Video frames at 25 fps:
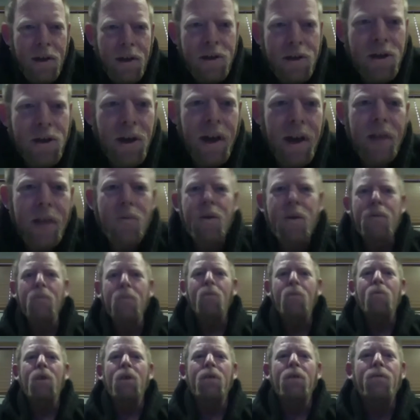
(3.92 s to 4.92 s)
training
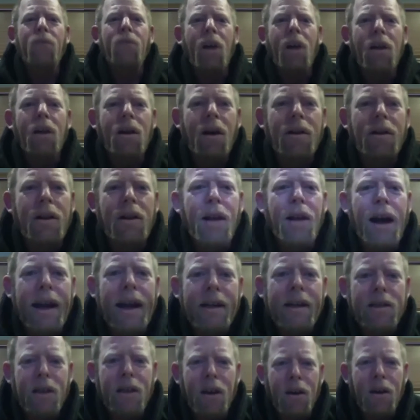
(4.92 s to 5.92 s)
would fall along the
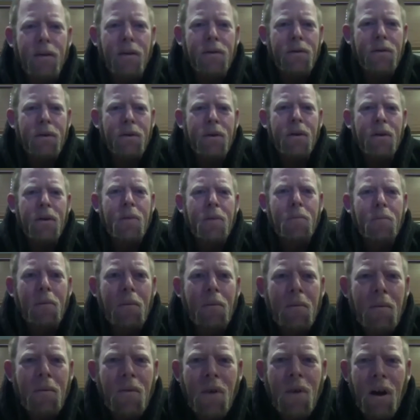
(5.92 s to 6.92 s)
lines of
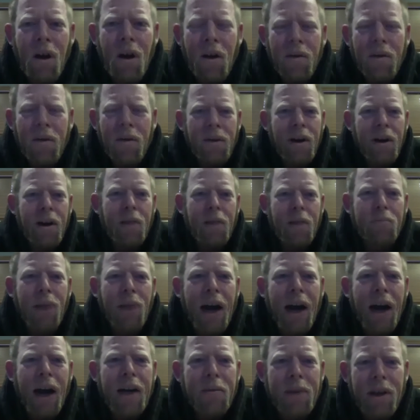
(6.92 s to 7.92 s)

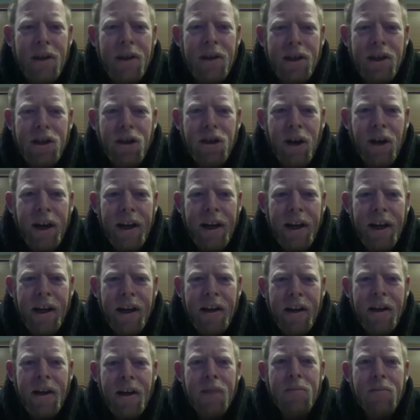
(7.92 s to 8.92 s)
bodybuilding
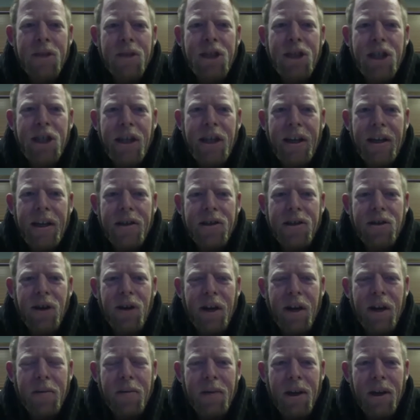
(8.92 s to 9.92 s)
training, machines,
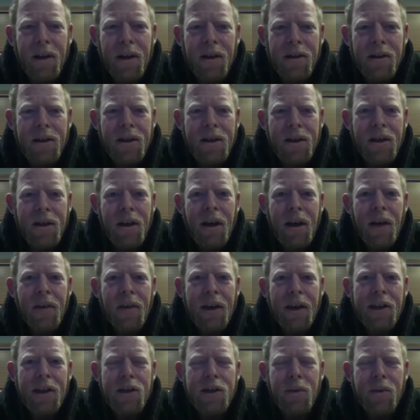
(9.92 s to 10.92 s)
treadmills,
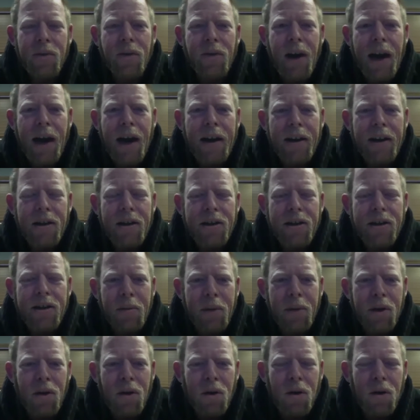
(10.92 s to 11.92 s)
things you would find in your
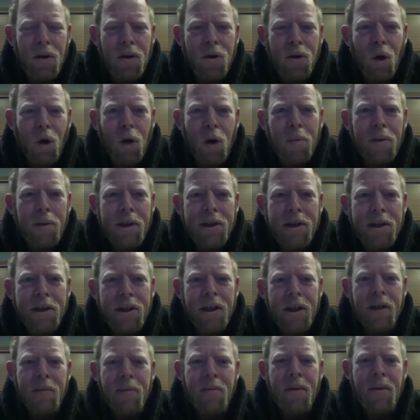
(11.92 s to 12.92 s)
typical corporate
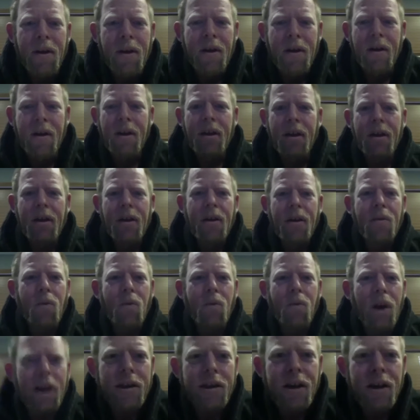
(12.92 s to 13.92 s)
gym.
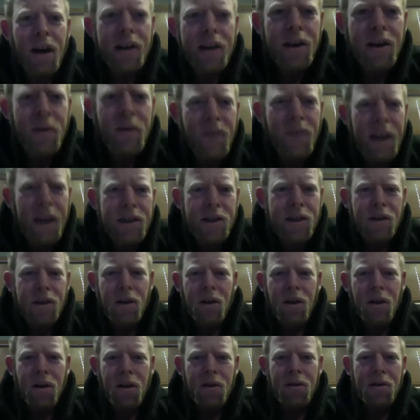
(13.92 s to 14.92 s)
Whereas
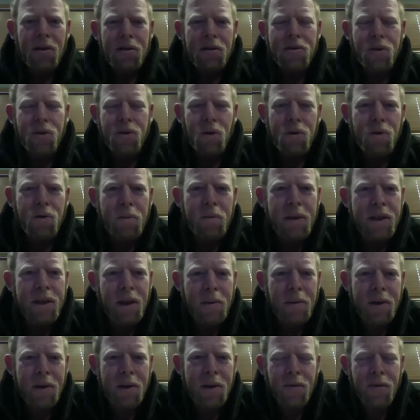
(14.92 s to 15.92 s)
unconventional tools would be
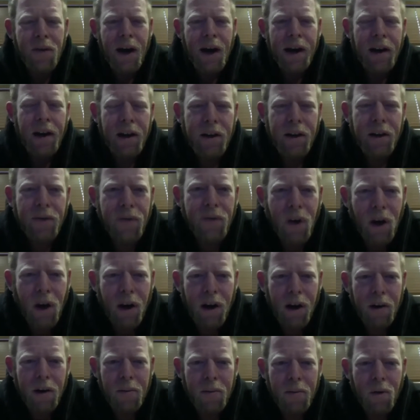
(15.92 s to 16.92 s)
something you find on the
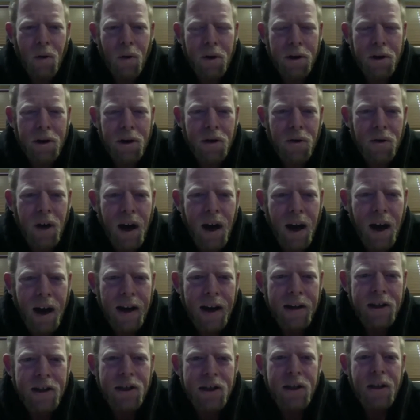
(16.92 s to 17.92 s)
farm or your
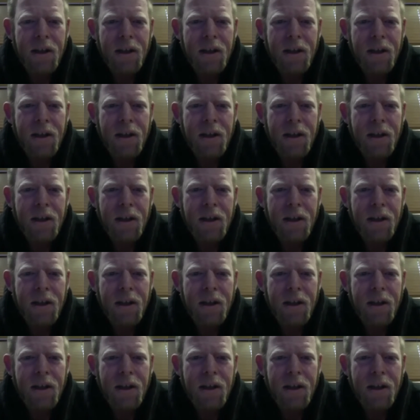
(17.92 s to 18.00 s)
garage,